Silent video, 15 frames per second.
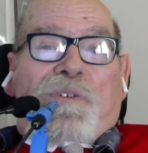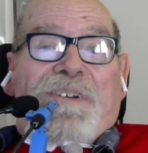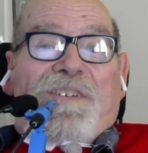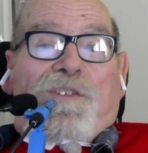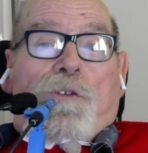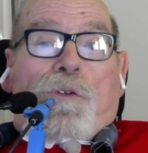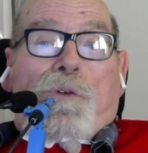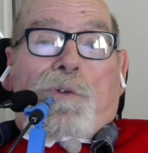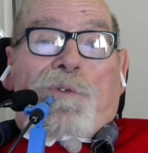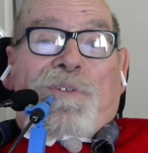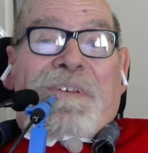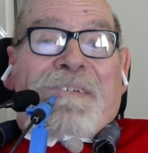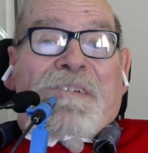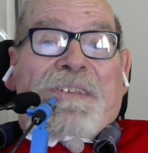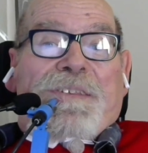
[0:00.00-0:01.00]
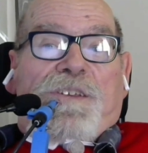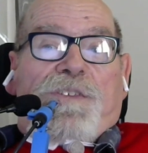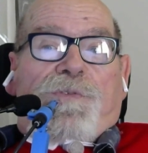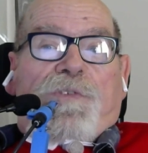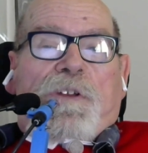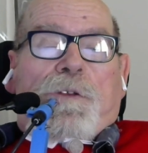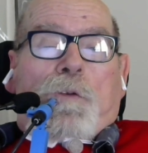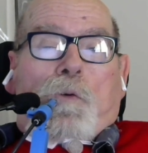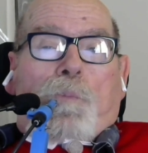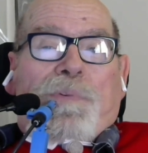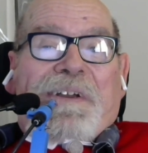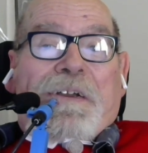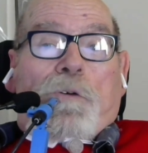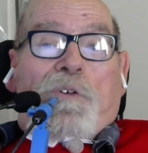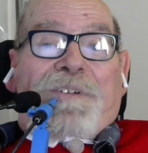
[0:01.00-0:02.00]
exclude this veto
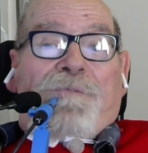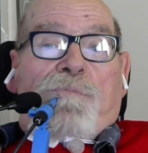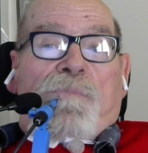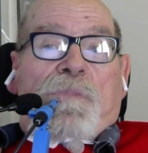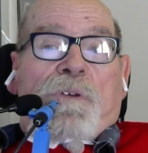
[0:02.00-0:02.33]
power